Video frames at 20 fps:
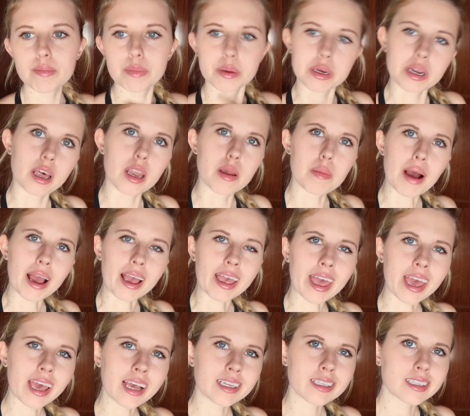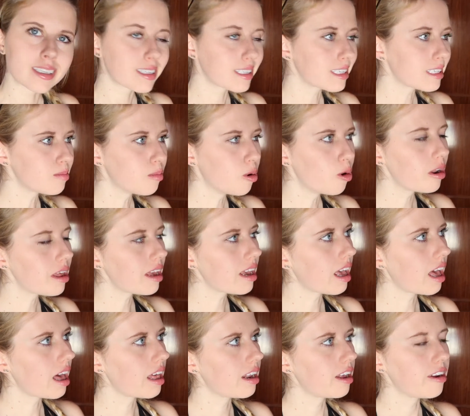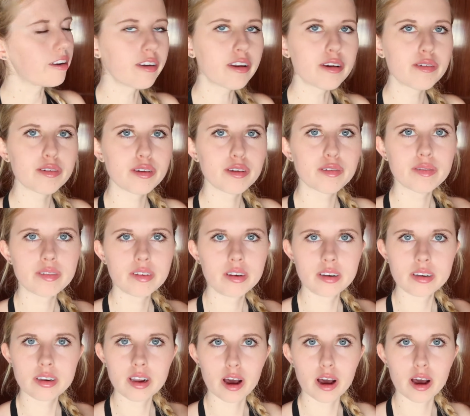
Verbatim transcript: banana pancakes this morning and i don't know if you've